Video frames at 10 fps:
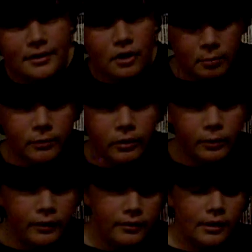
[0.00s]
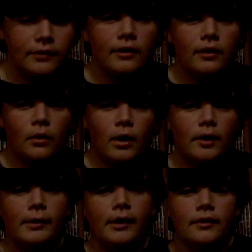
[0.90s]
Hope for 360 quite a
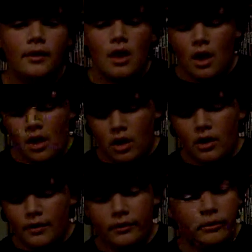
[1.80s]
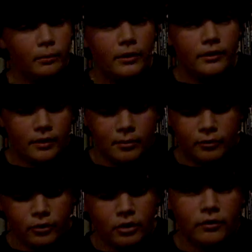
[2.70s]
bit. This is one that's up
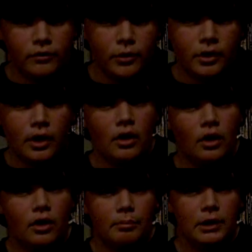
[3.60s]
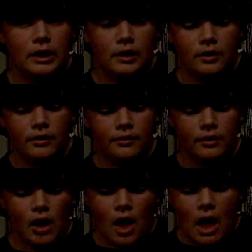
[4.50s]
for voting, because
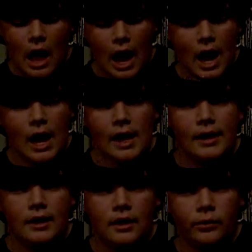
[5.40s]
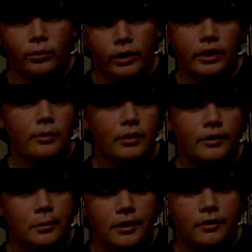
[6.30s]
I really want to
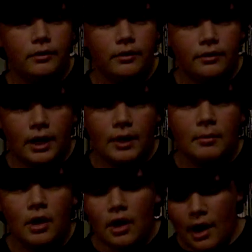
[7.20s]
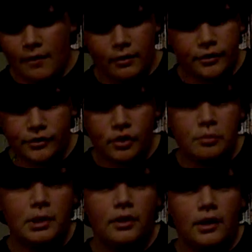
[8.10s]
play through this game. I've heard so
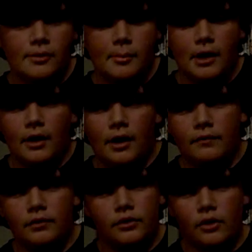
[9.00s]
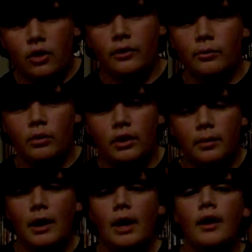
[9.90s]
many things about it, and I've just always wanted to
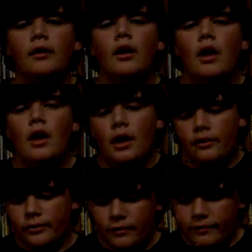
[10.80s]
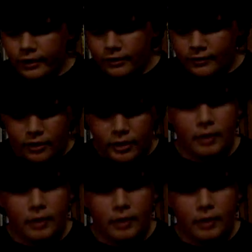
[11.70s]
buy it. And so I finally saw it at